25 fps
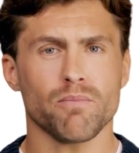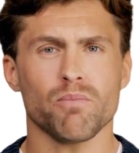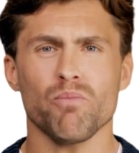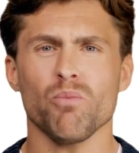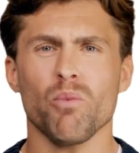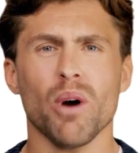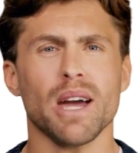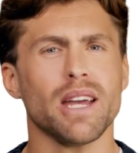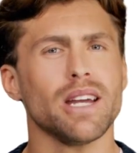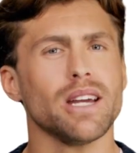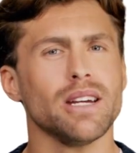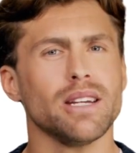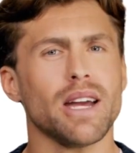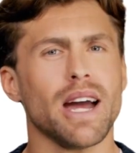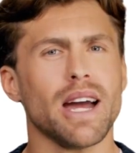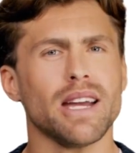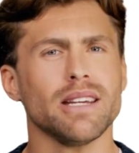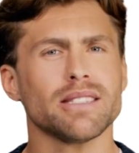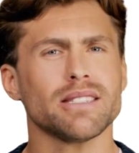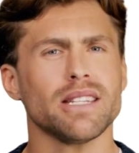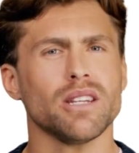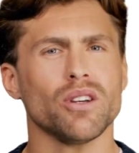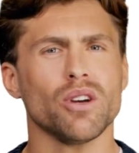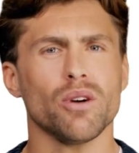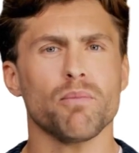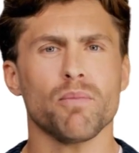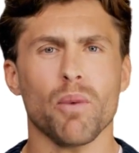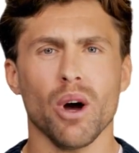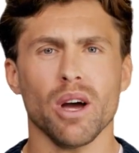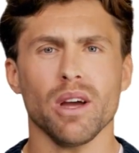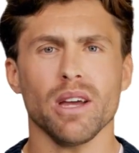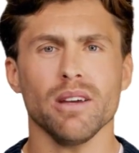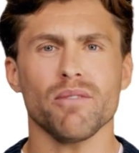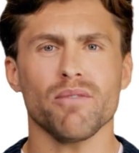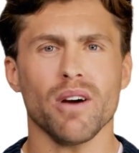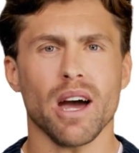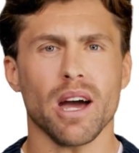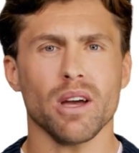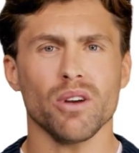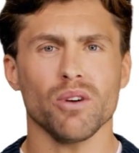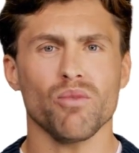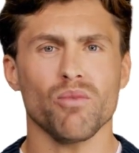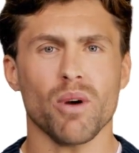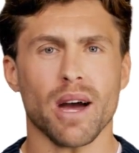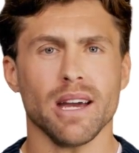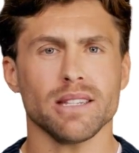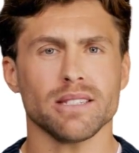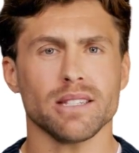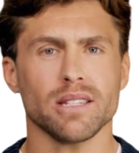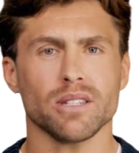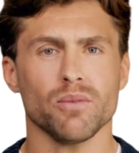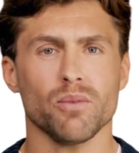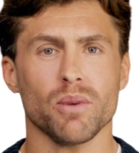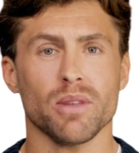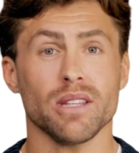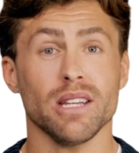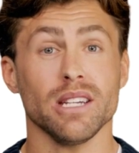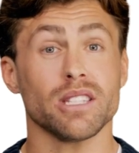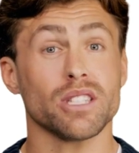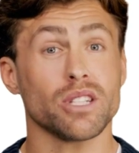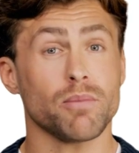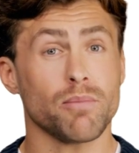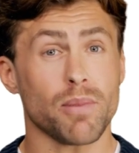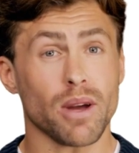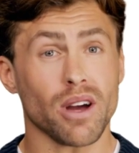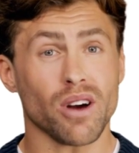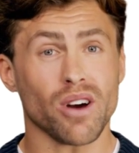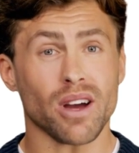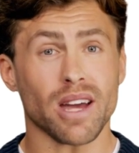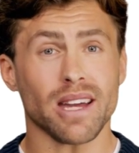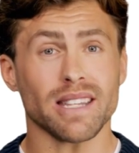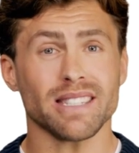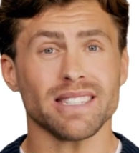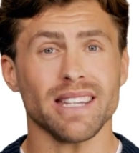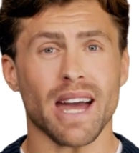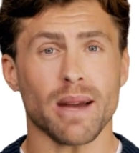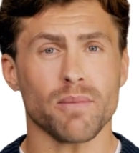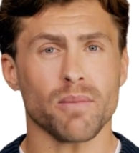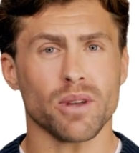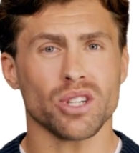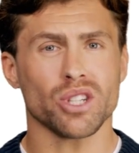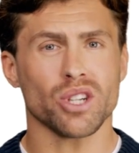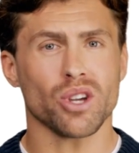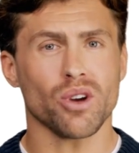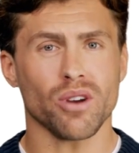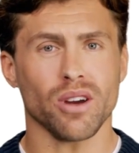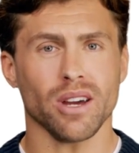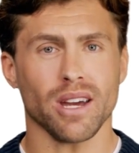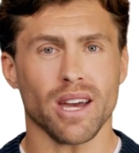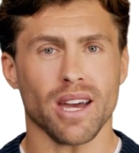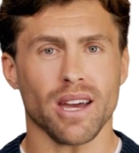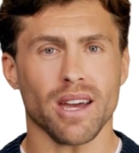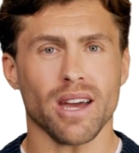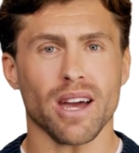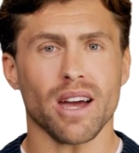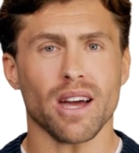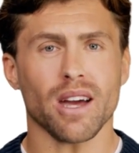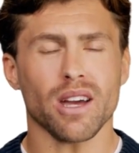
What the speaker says: Recognize that your market value rises with experience and maturity,